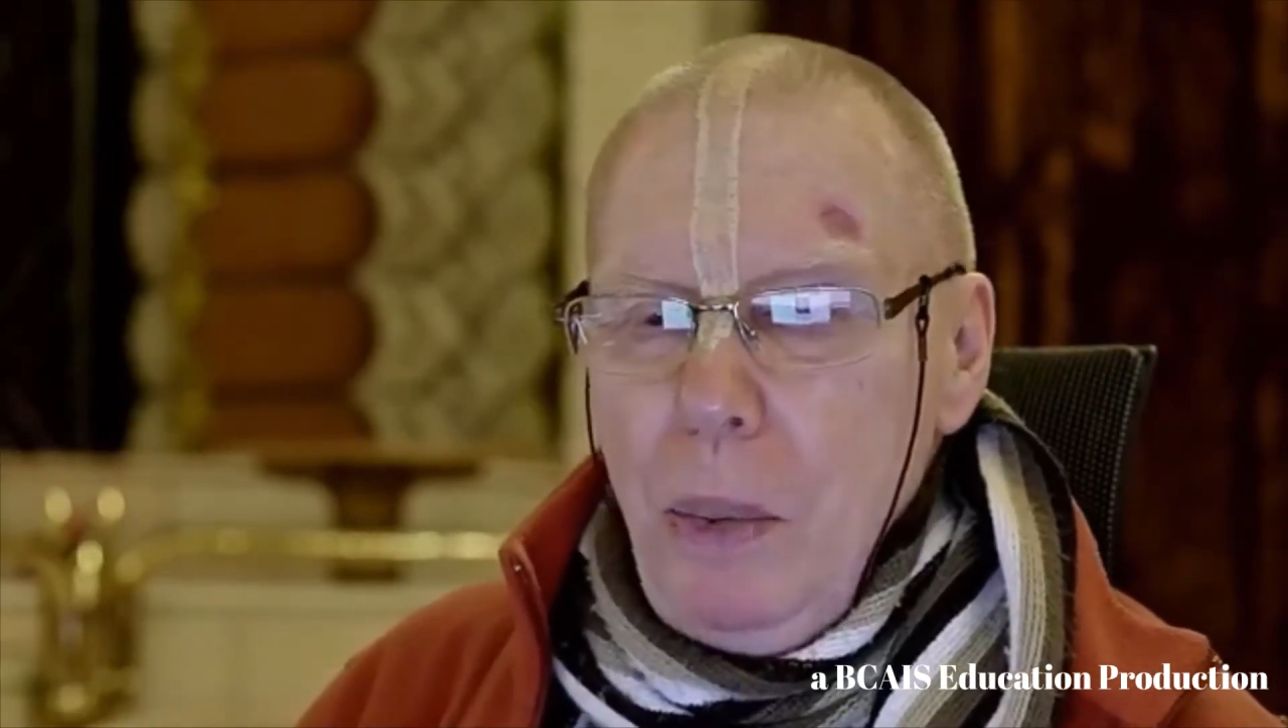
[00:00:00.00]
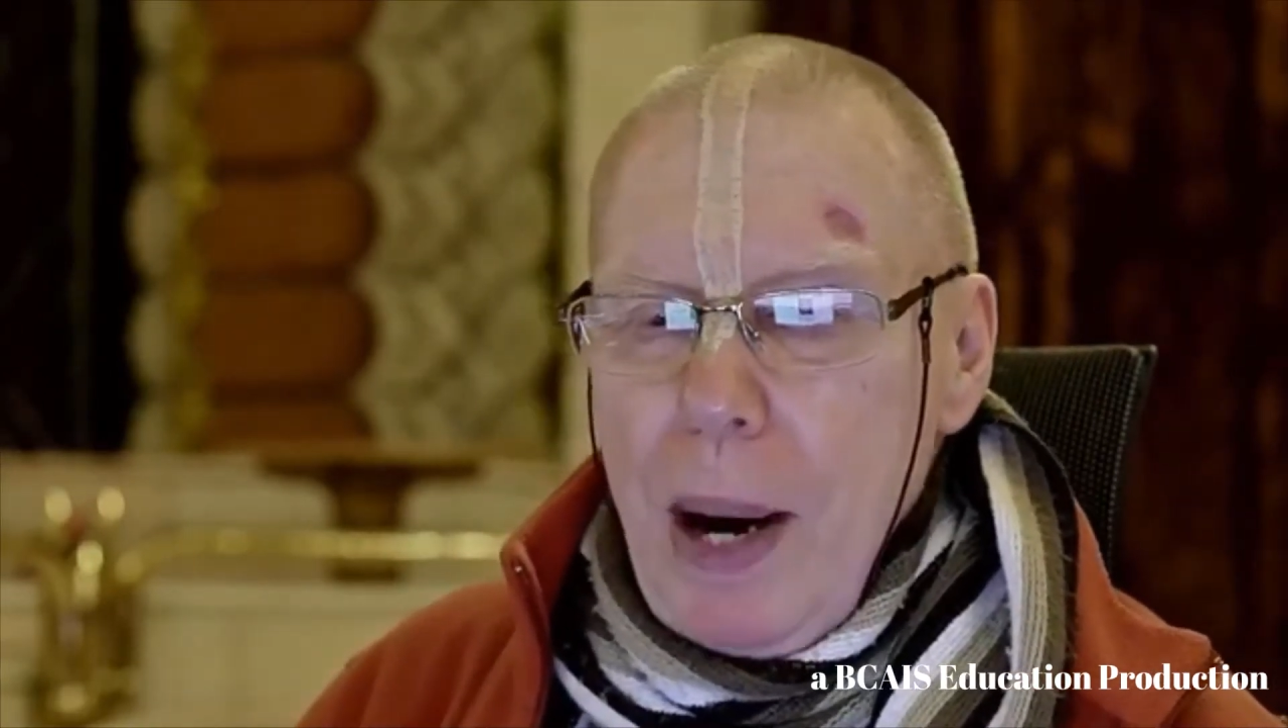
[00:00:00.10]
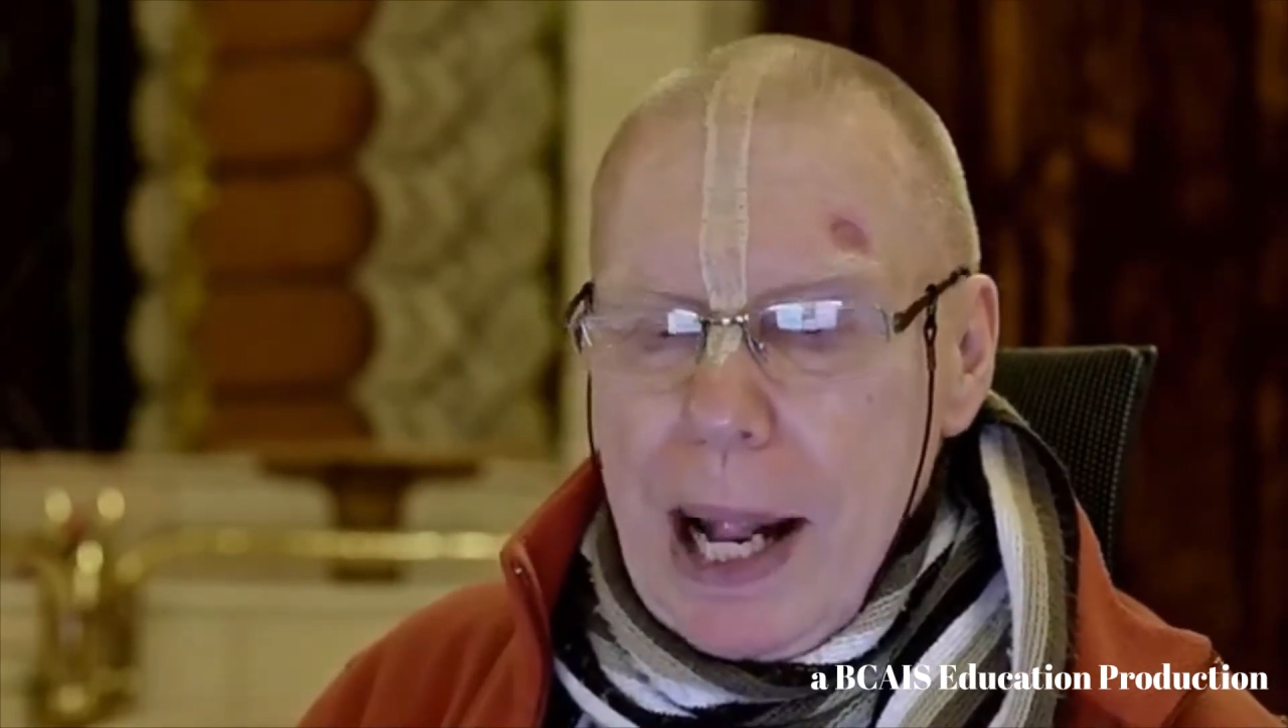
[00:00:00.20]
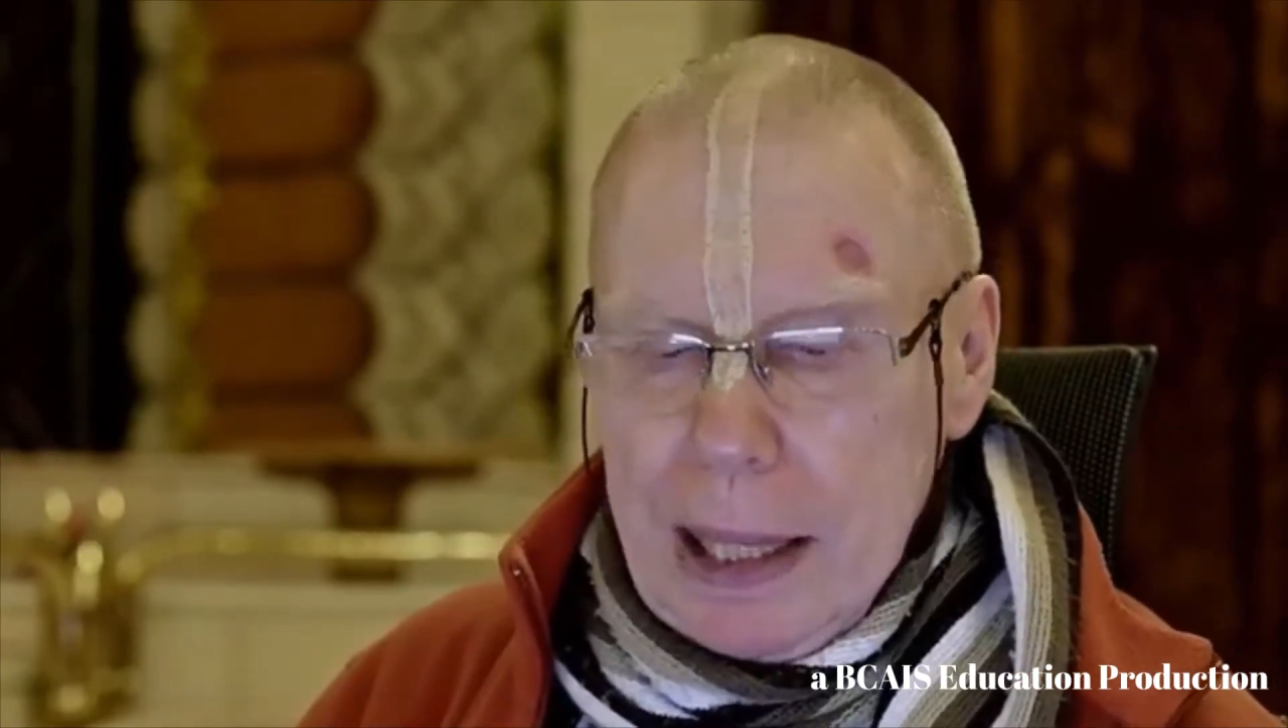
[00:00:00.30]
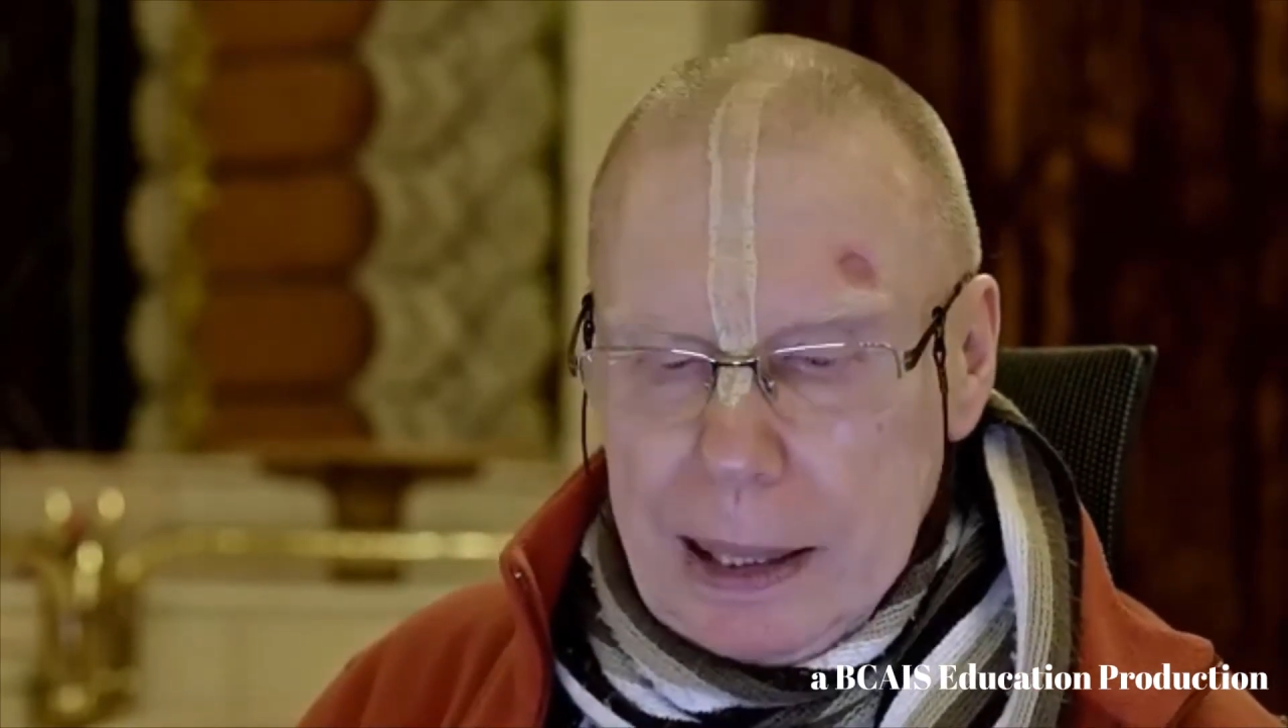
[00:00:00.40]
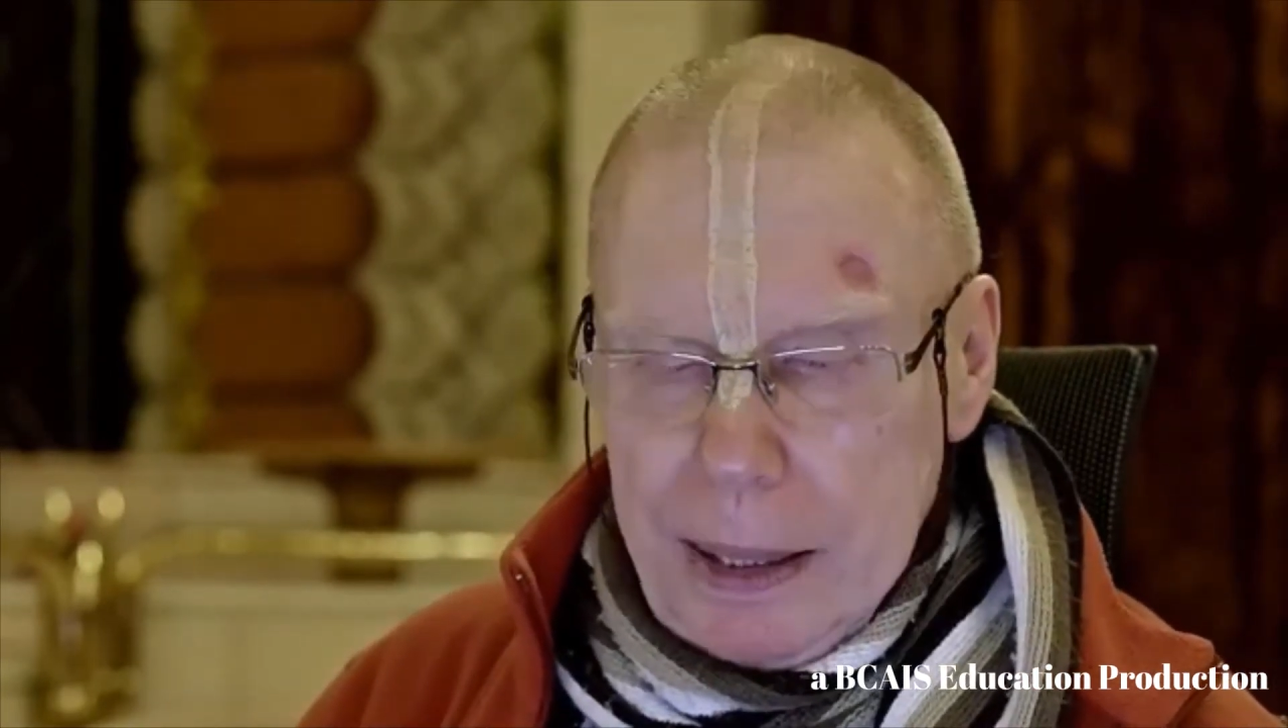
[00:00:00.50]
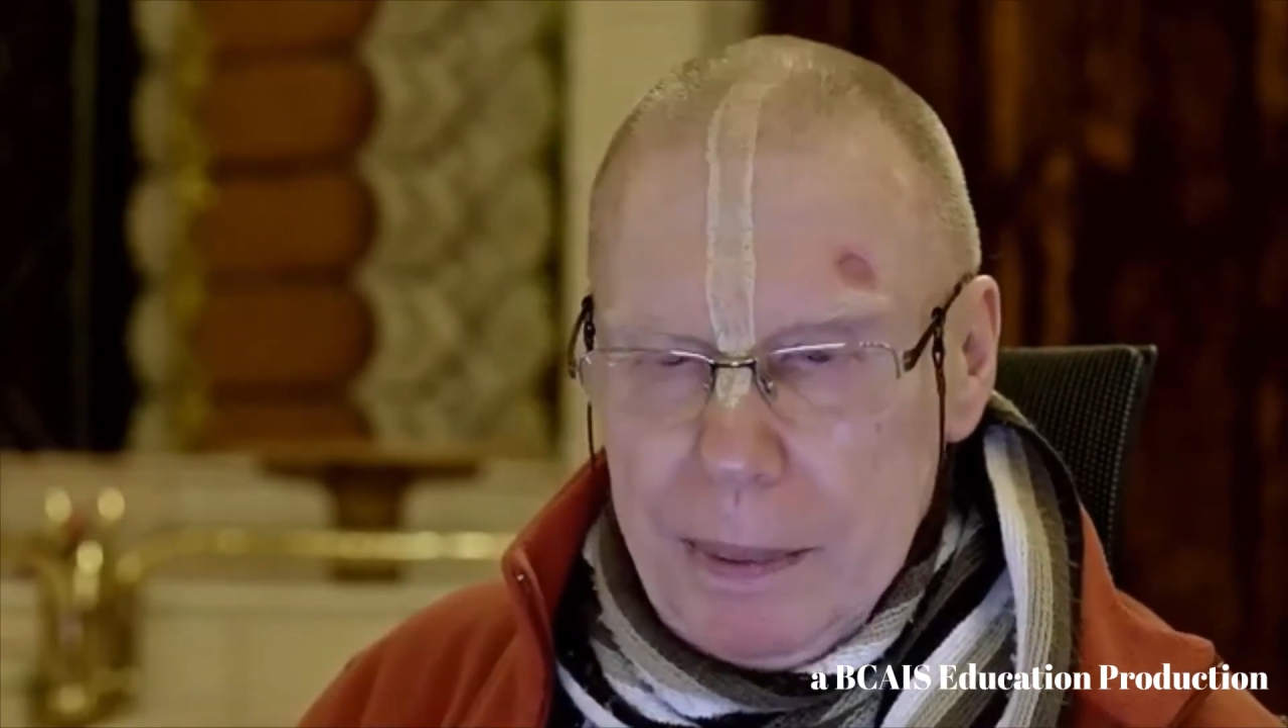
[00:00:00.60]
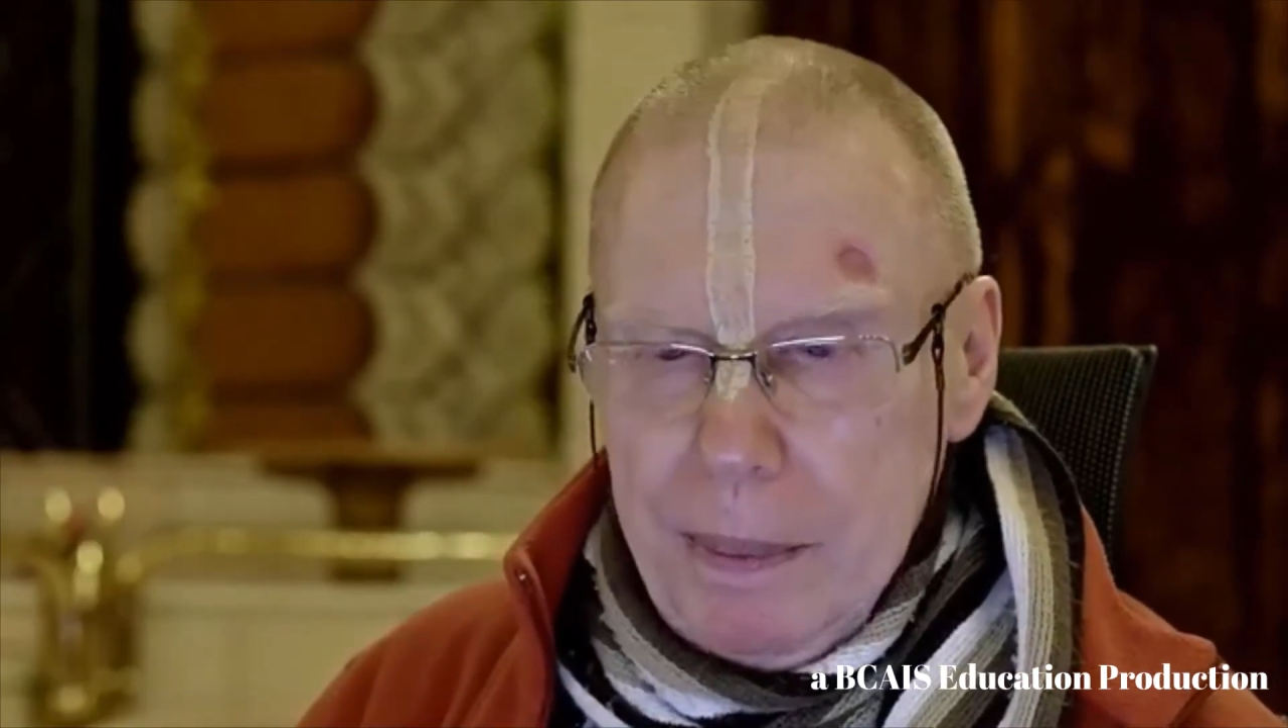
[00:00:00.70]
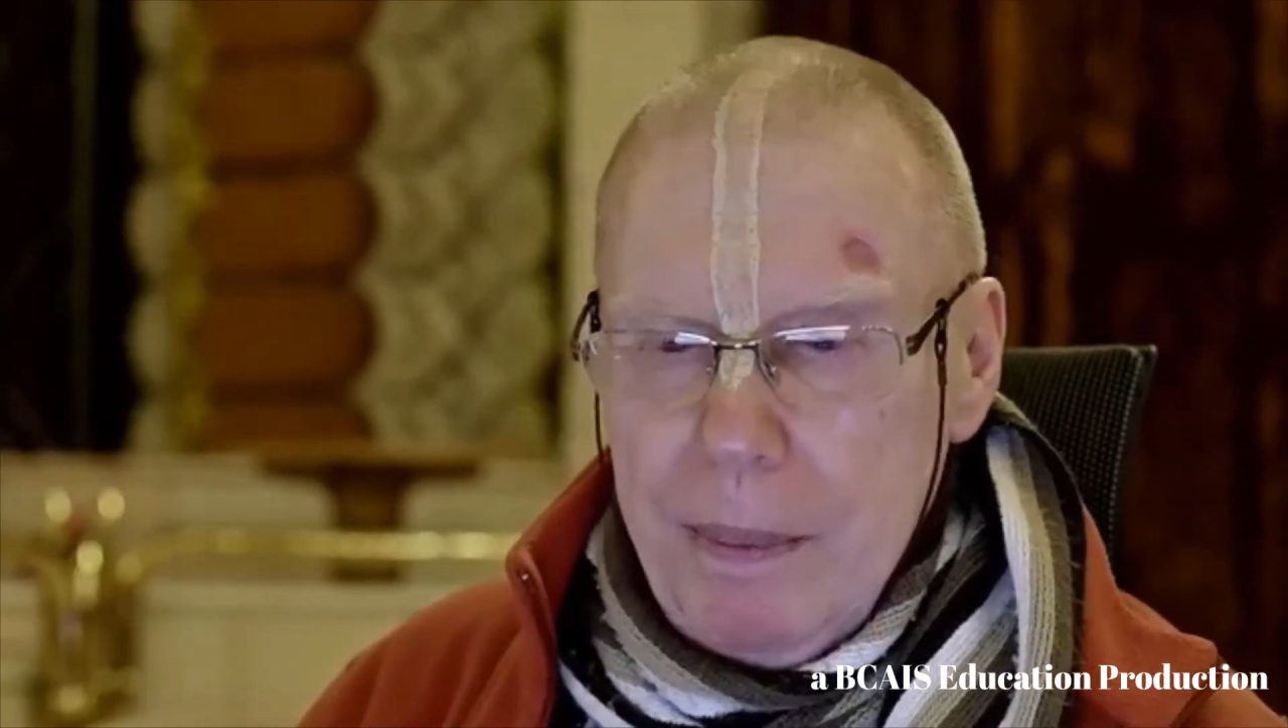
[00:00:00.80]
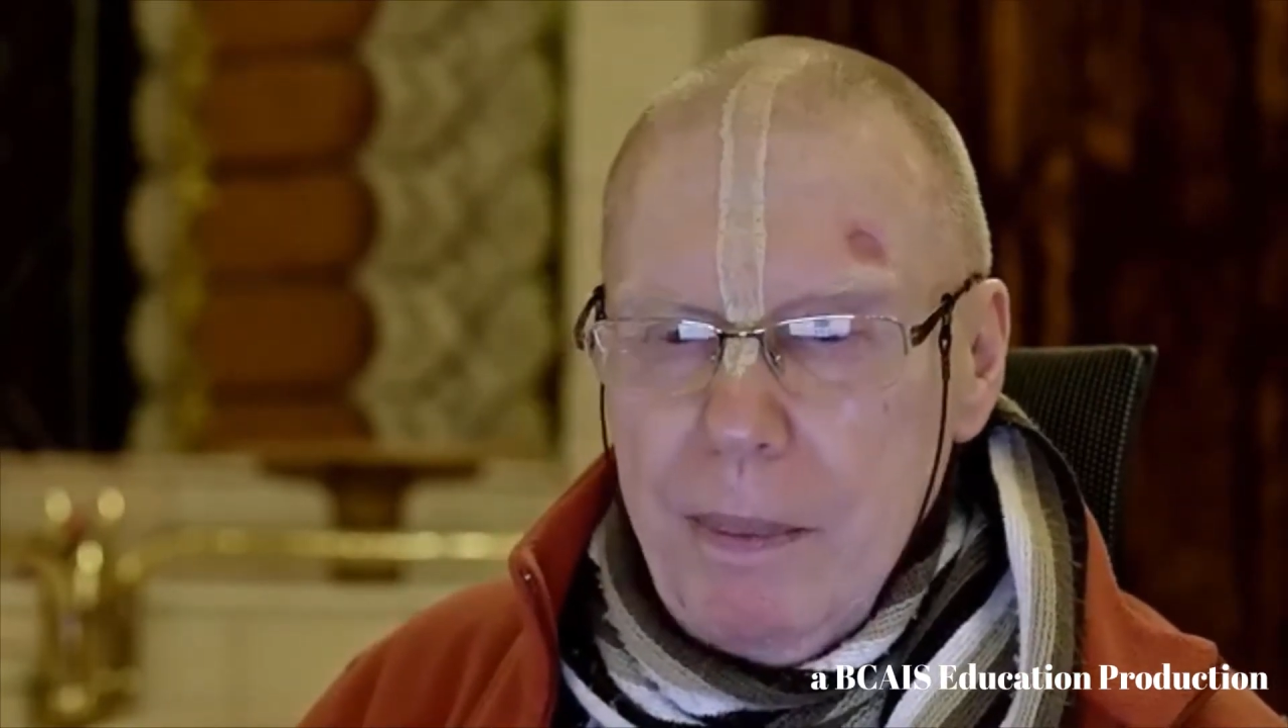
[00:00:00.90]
well,